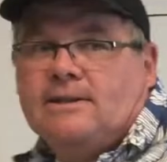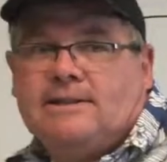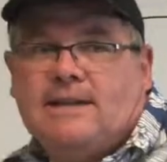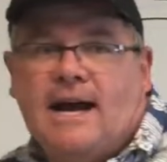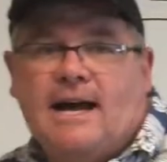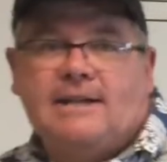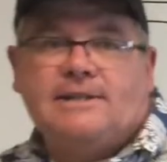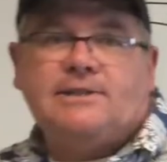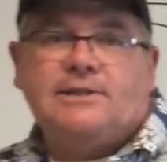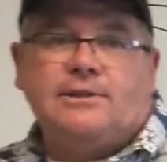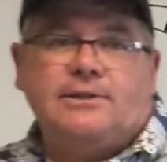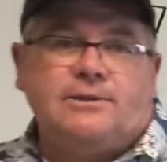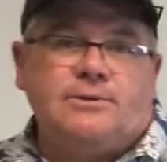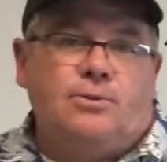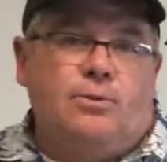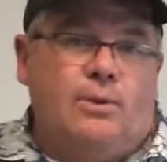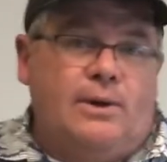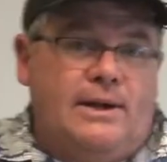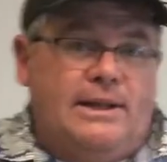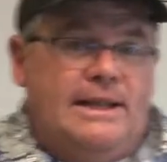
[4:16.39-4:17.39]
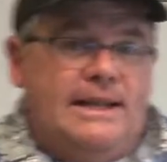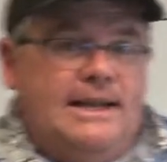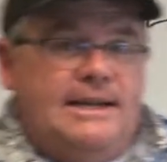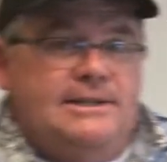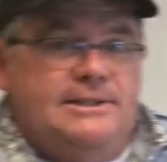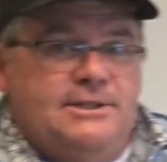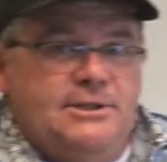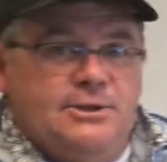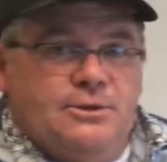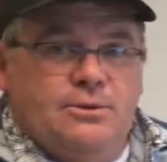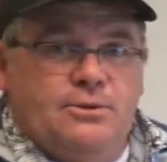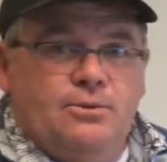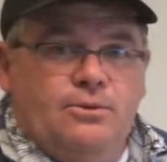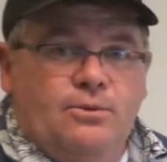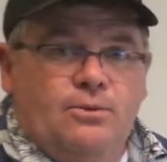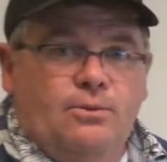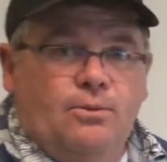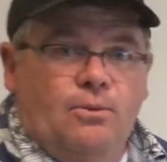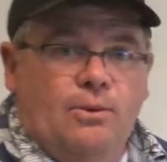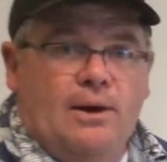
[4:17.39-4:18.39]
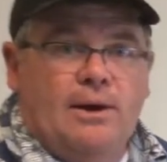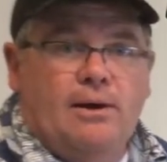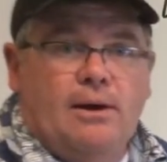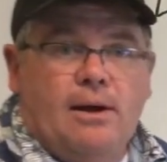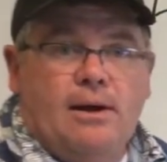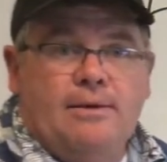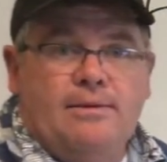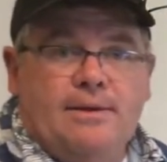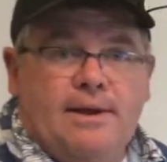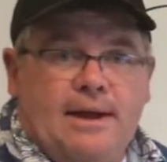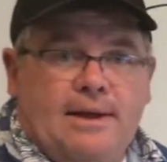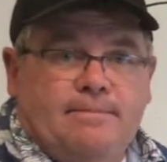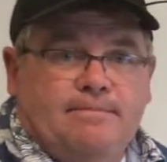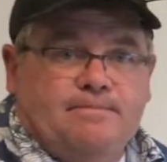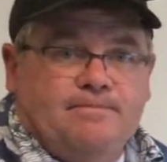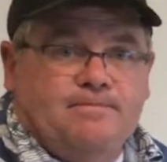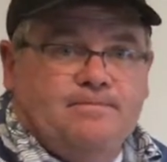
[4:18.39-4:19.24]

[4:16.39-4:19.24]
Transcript: Tonsils, what do they do? Where are they?